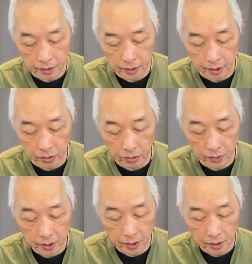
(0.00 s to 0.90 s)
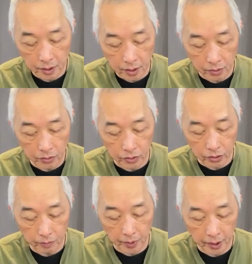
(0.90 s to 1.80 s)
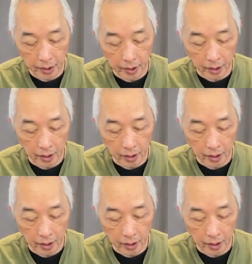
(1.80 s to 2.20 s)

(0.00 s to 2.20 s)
Tin Nguyen, who's going to be